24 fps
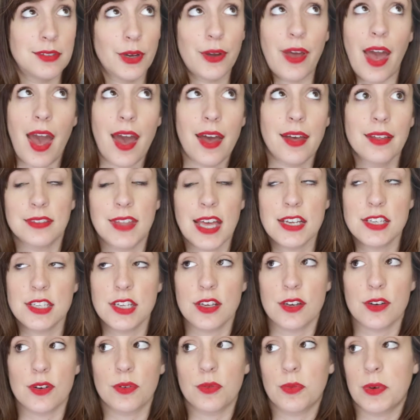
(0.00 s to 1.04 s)
Okay, they
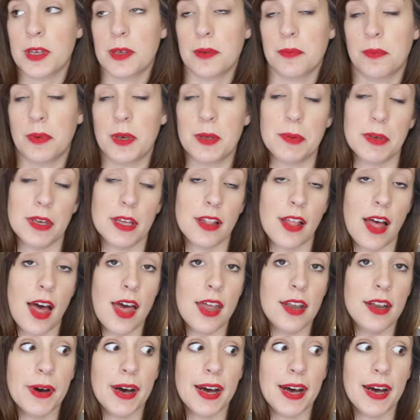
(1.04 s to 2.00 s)
do, we pee a lot.